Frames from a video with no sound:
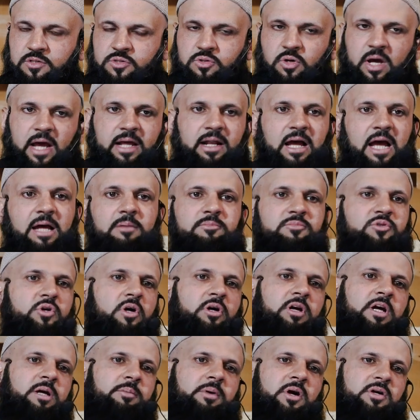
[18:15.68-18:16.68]
So, and I'm
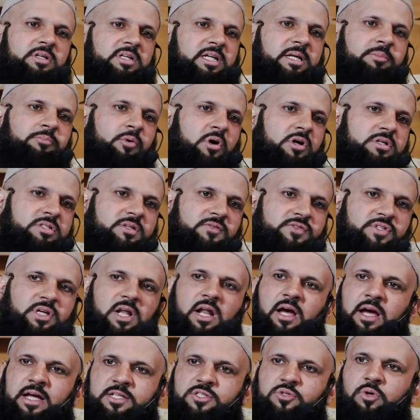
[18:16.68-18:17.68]
talking about the importance of
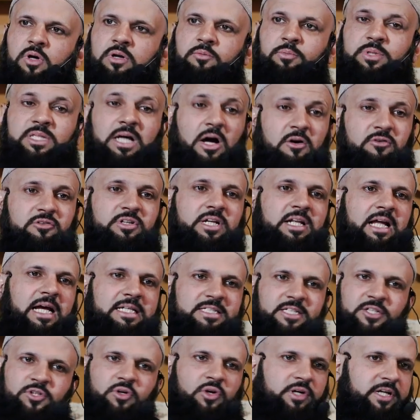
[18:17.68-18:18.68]
salah and so on without
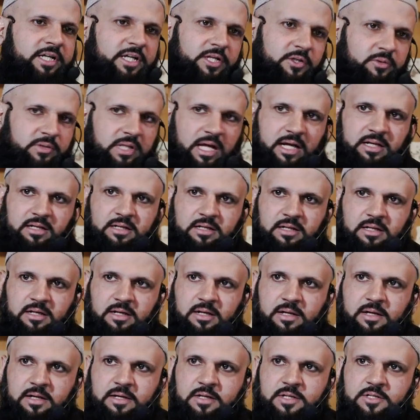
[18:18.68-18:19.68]
realizing you already do that.
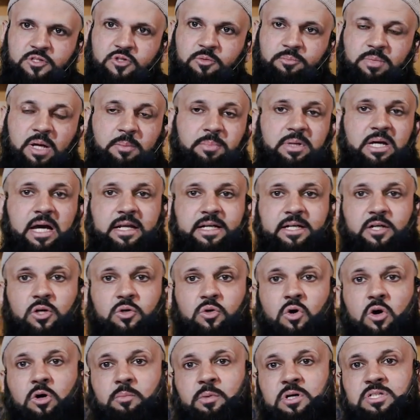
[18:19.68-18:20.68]
So maybe I need
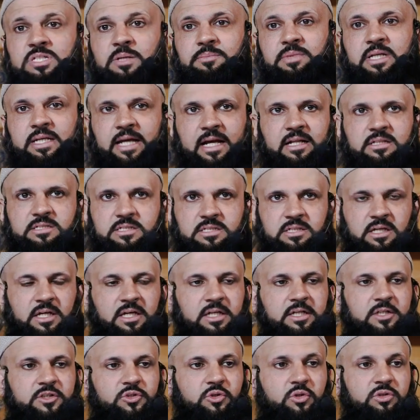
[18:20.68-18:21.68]
to talk about something else.
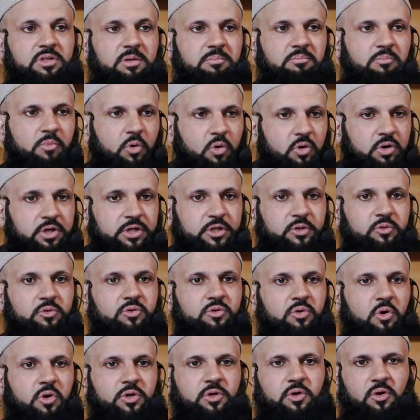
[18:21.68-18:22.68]
So the more you
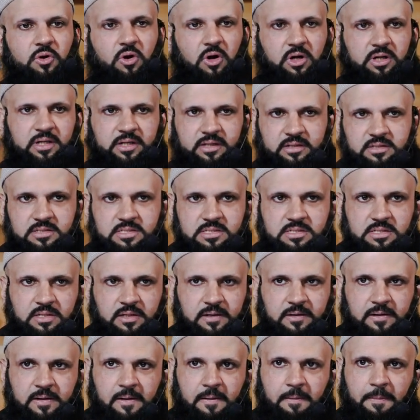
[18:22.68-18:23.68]
know your audience,
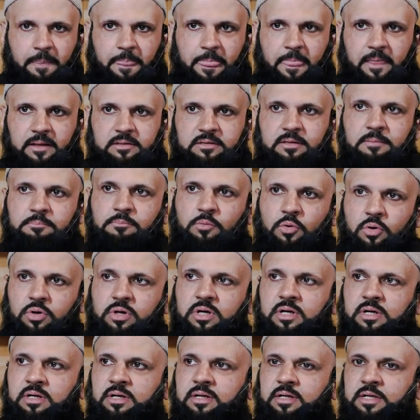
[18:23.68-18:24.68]
the
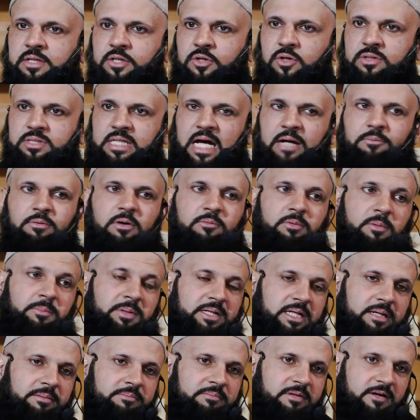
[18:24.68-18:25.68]
more your dawa will
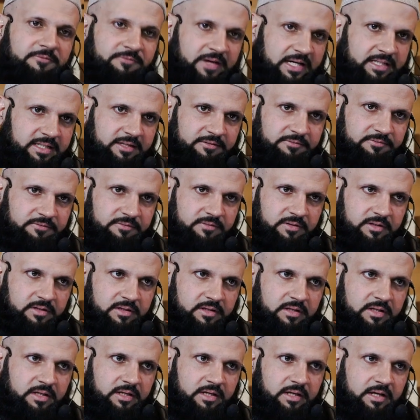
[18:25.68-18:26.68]
become effective.
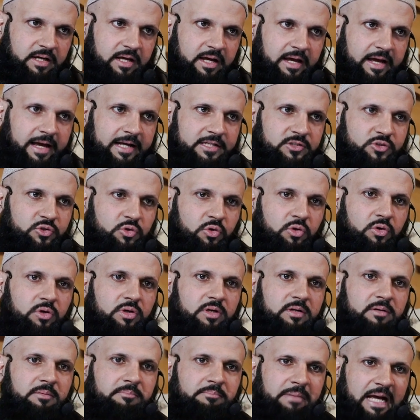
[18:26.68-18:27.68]
And
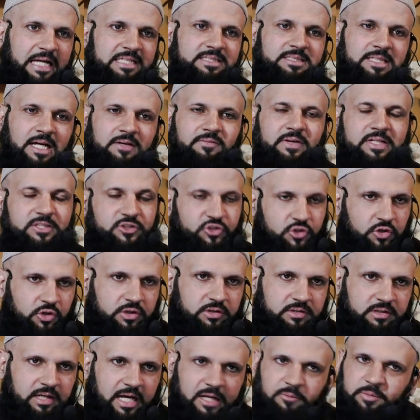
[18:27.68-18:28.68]
so mass dawa is
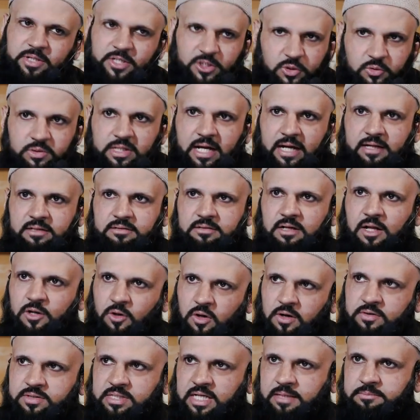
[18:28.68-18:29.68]
good and we do that a
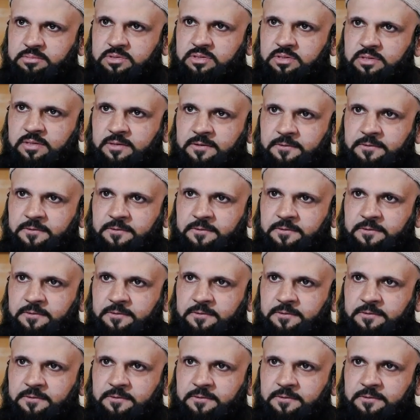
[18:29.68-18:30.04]
lot of times.